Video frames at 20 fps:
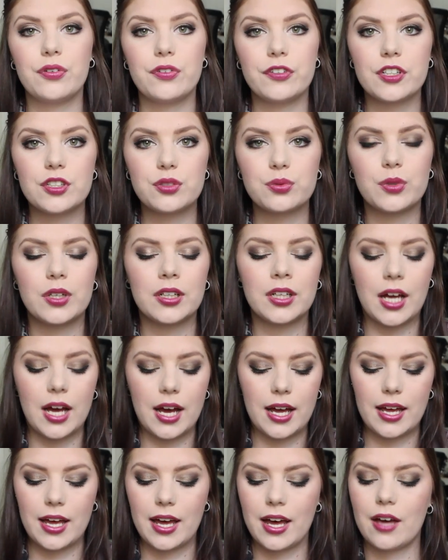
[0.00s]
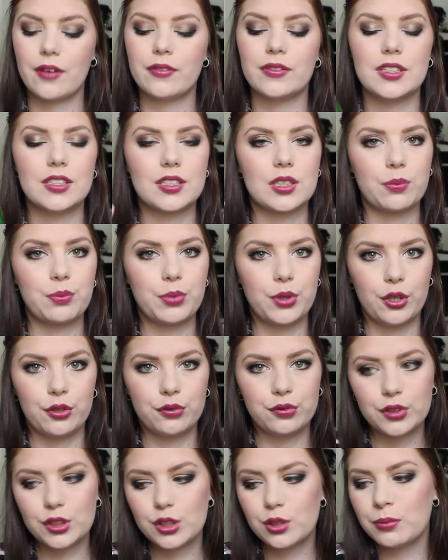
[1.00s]
The first one I have is a
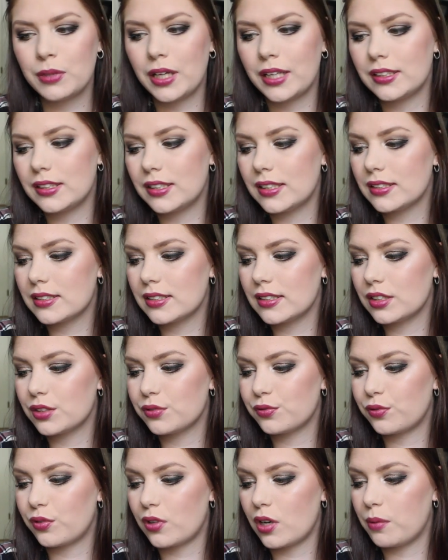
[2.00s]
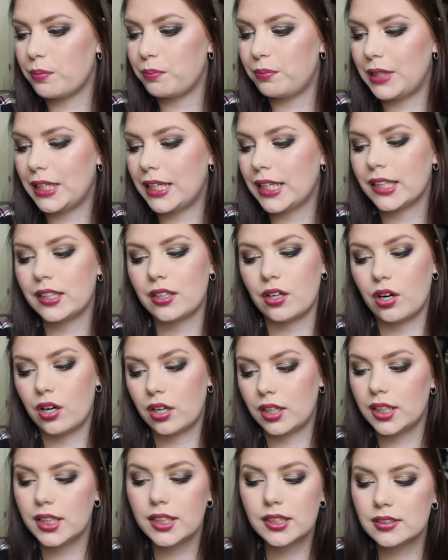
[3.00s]
perfume and this is from Black
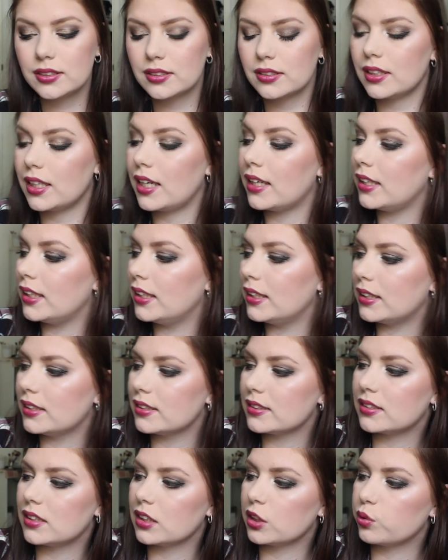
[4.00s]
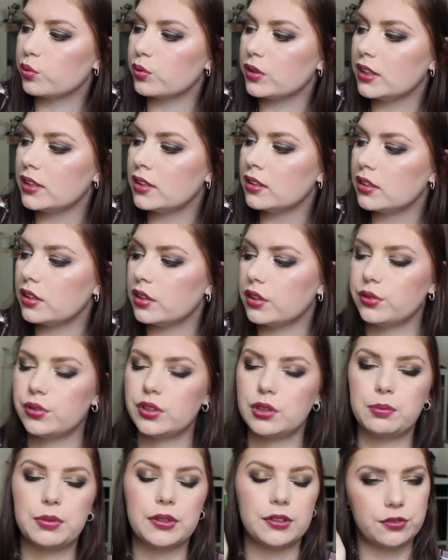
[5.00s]
Onyx and it is the Green Eau
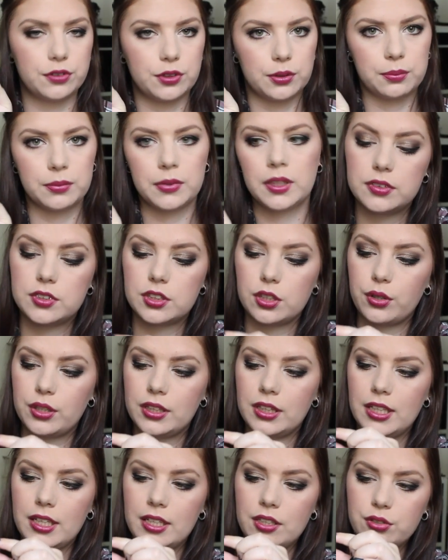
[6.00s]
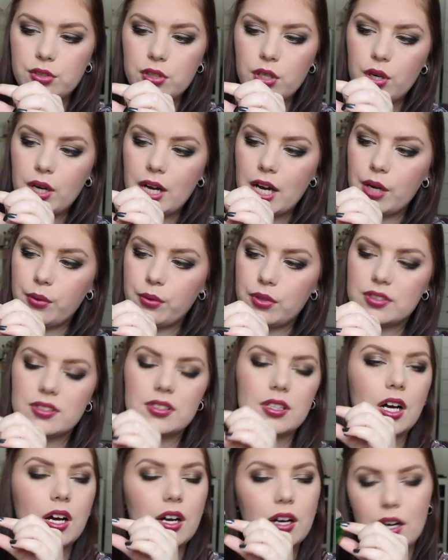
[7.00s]
de Parfum. So in the intro I
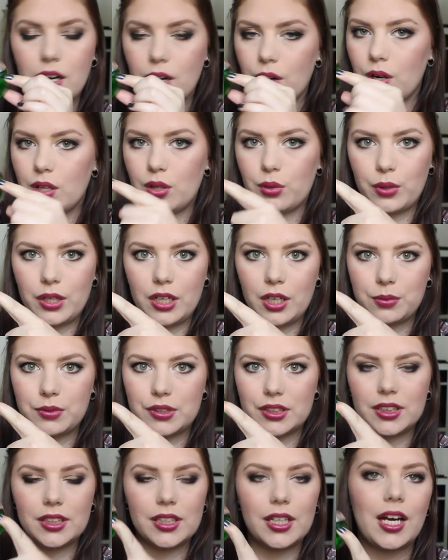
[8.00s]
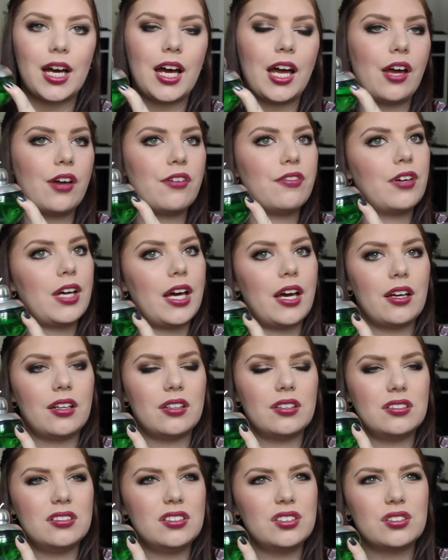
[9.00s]
was all the way up to here. I have
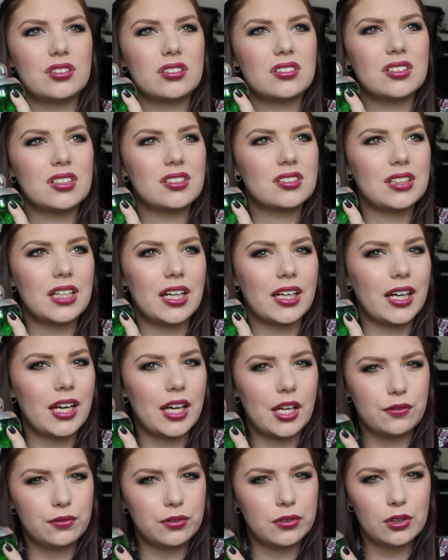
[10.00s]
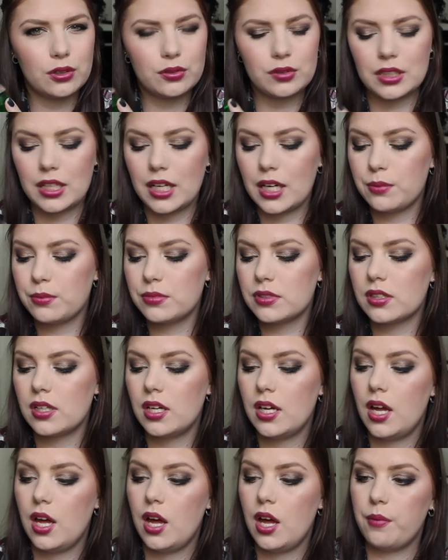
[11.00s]
used this like a handful of times
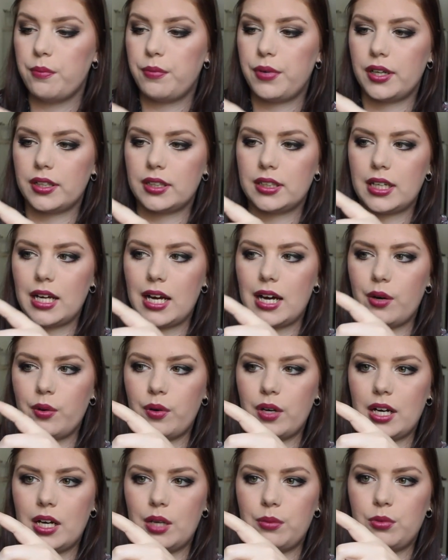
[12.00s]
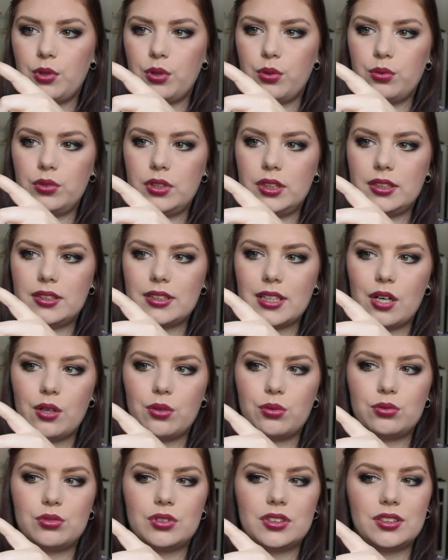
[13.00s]
but now I'm only
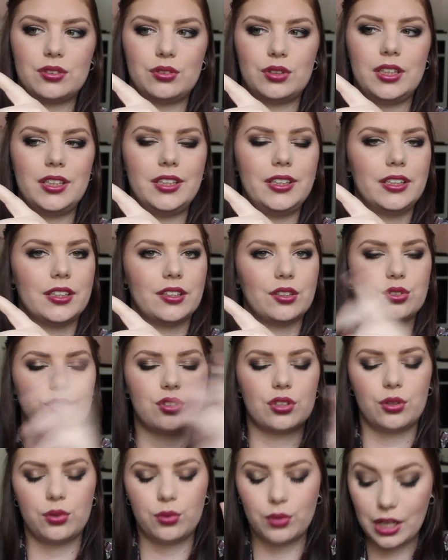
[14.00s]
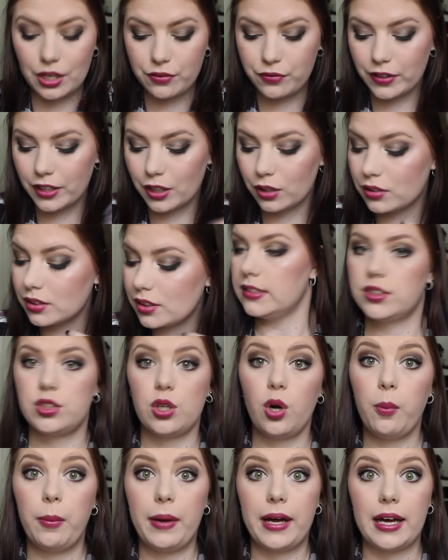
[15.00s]
down to here. So I feel
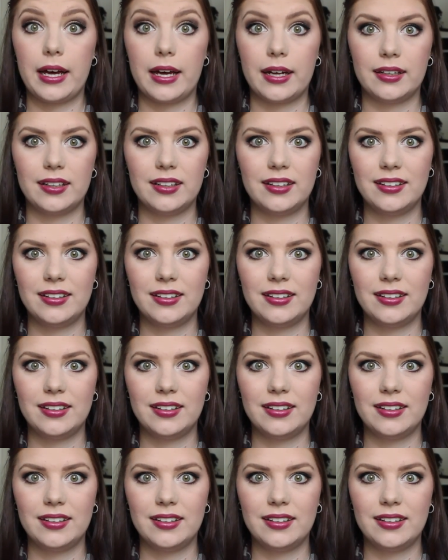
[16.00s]
so bad